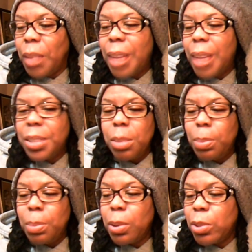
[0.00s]
I did
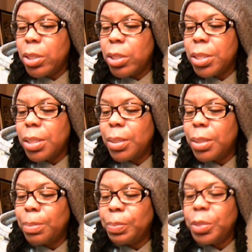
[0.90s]
purchase,
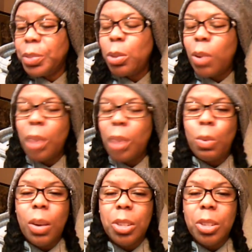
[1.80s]
I
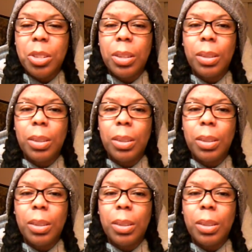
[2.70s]
watch